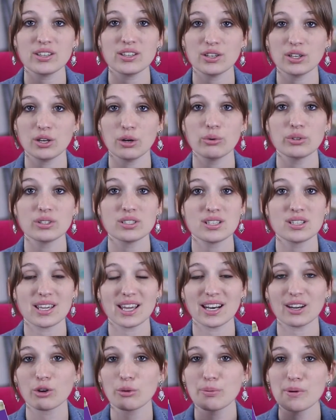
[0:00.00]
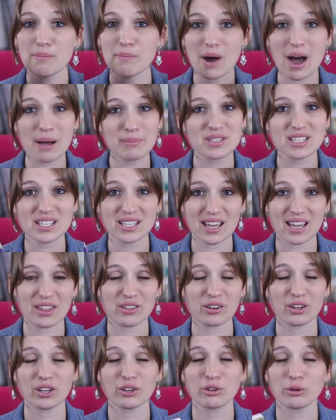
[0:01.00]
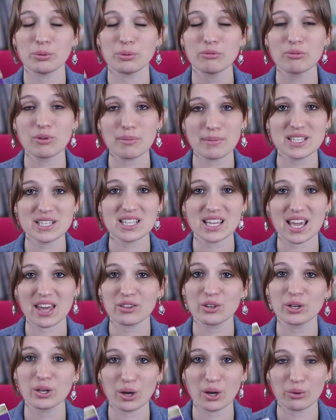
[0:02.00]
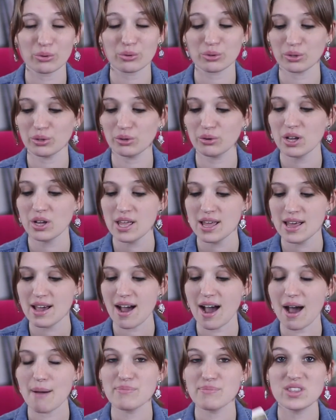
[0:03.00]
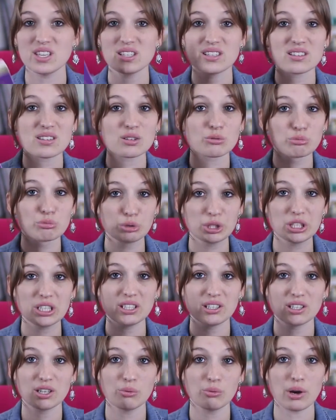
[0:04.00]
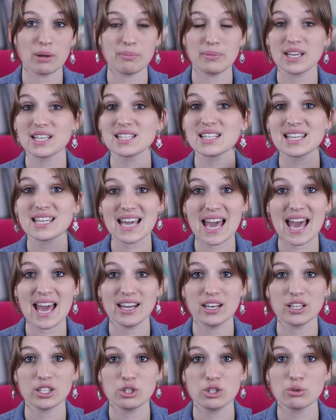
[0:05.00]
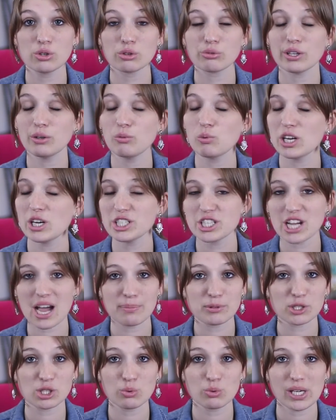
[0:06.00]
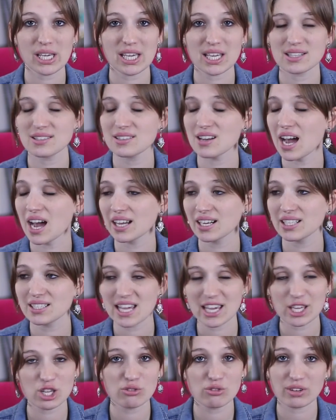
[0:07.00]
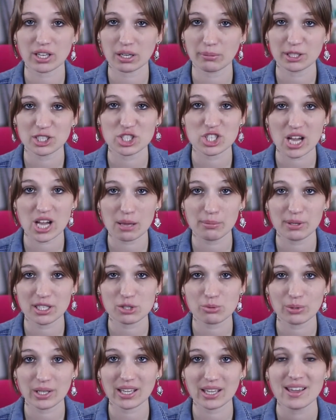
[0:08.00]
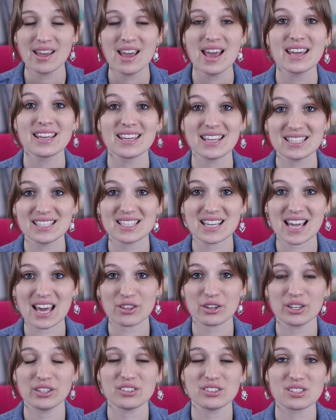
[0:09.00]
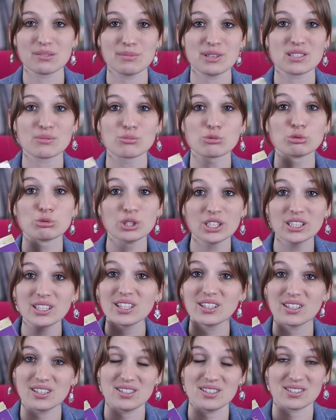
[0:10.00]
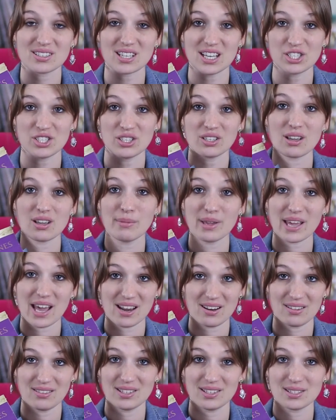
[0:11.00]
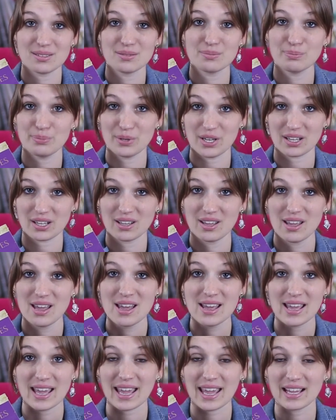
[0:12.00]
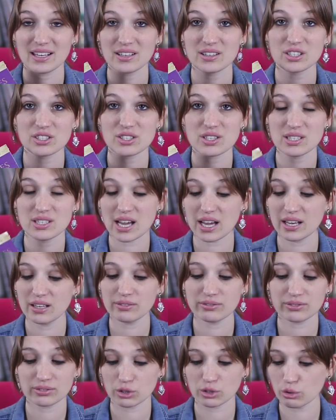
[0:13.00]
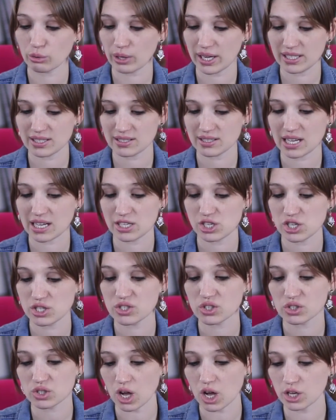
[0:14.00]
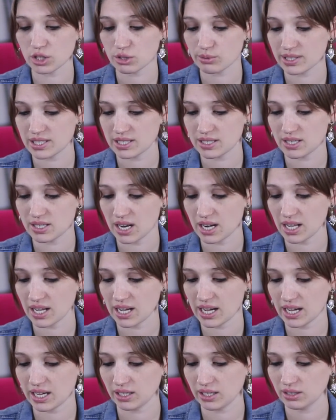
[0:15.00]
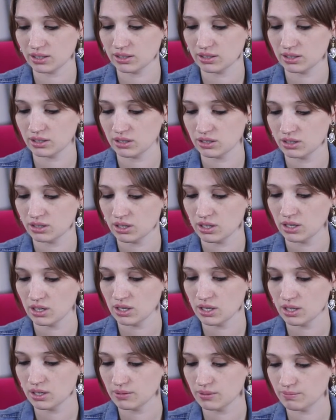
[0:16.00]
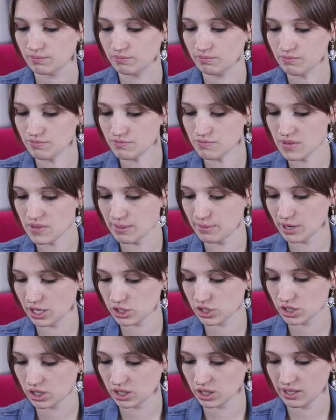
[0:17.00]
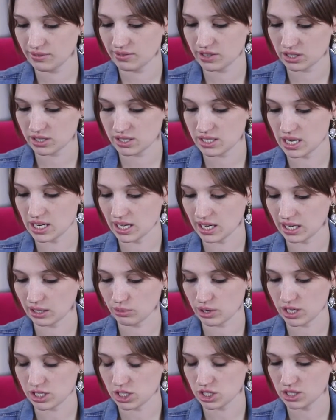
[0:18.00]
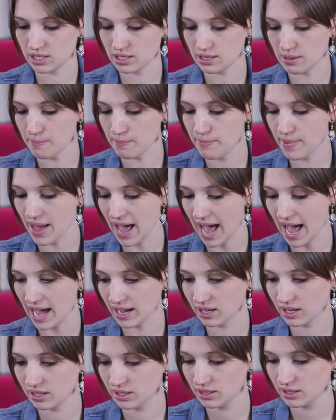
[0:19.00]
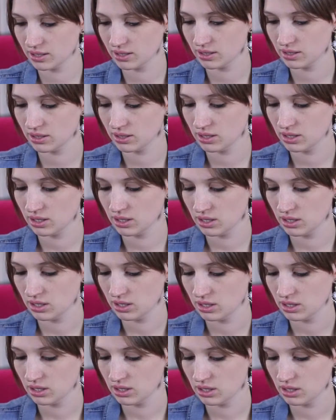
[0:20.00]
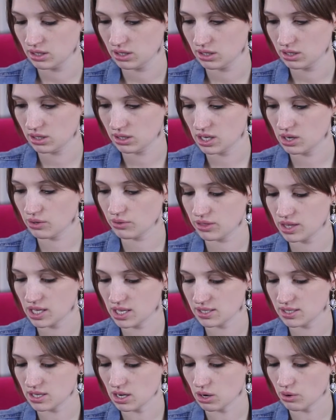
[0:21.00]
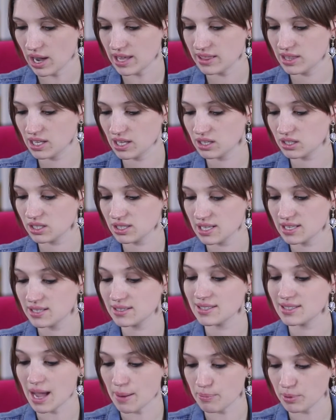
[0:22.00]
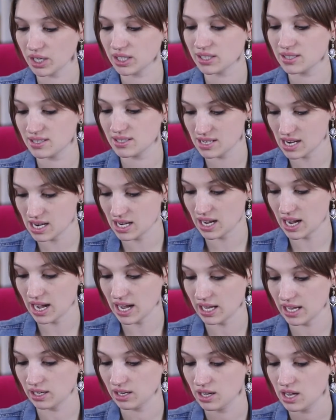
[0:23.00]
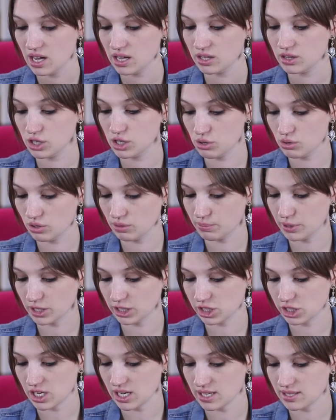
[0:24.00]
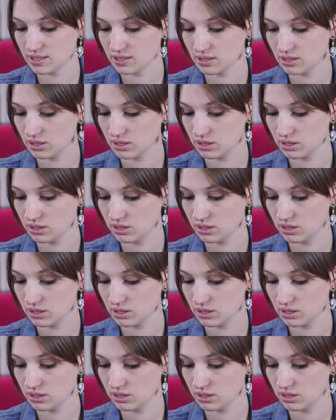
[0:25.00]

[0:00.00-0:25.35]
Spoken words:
you know, to get a group of moms together, a group of women together to go through, this is a really good one because, again, you could read one chapter a week. It's not going to take you very much time each week. Get together, and there's going to be some really good discussion coming out of this book. And there's a ton of great discussions. There's also a study guide. I'm not sure if there's study guide questions in the back. I don't think so. I think there is a separate study guide that you can purchase.